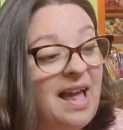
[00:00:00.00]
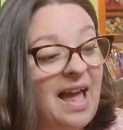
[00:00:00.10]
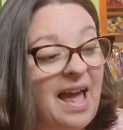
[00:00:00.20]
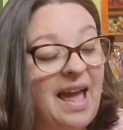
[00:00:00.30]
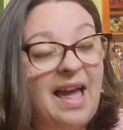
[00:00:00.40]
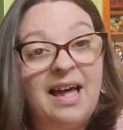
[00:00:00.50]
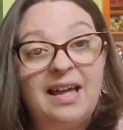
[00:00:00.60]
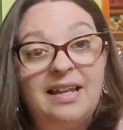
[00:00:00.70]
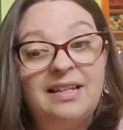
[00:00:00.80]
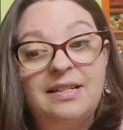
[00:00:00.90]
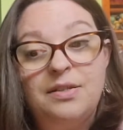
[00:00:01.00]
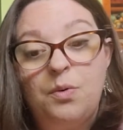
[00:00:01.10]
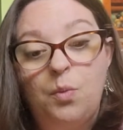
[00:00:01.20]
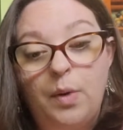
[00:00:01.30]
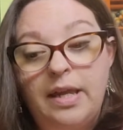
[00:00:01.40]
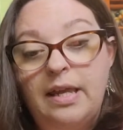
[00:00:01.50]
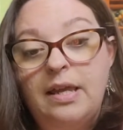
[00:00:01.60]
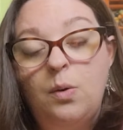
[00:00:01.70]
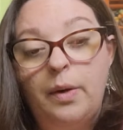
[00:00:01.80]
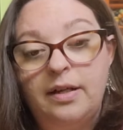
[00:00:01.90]
and
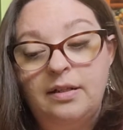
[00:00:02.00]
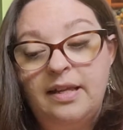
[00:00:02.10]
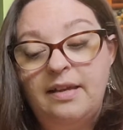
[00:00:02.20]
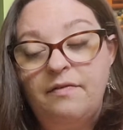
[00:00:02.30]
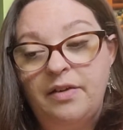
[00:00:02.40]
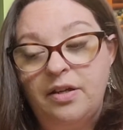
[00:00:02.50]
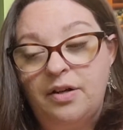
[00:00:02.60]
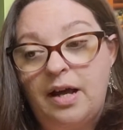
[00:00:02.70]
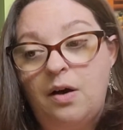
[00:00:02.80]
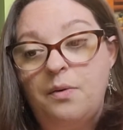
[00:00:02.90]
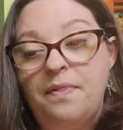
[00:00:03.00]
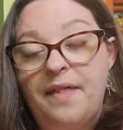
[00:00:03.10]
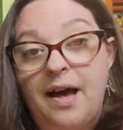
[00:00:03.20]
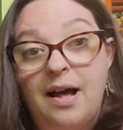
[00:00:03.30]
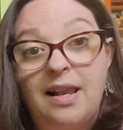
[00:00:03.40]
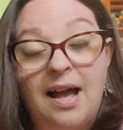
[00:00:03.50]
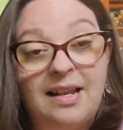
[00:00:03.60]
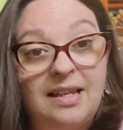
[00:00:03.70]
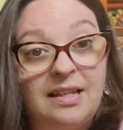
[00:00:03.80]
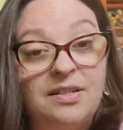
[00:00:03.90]
we quickly figured out that I
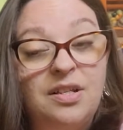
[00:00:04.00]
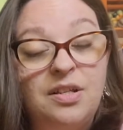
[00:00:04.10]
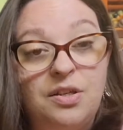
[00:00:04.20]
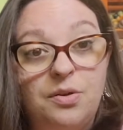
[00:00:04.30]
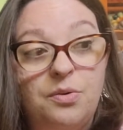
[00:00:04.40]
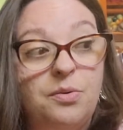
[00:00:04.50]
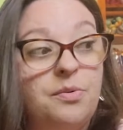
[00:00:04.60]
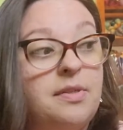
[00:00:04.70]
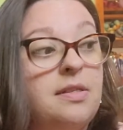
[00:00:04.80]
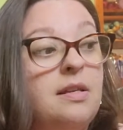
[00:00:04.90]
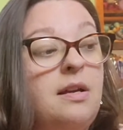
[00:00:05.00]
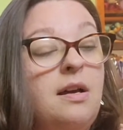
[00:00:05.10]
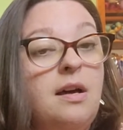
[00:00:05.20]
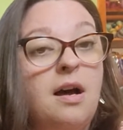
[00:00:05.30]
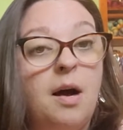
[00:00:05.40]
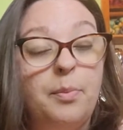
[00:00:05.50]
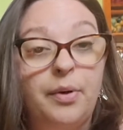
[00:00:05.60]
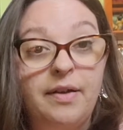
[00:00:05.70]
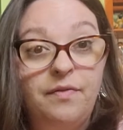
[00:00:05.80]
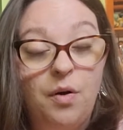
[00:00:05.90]
needed to use a
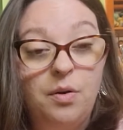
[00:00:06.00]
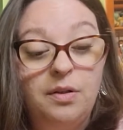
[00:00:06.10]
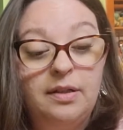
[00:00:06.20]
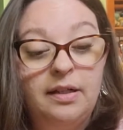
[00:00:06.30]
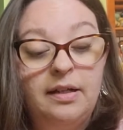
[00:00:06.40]
pre-fold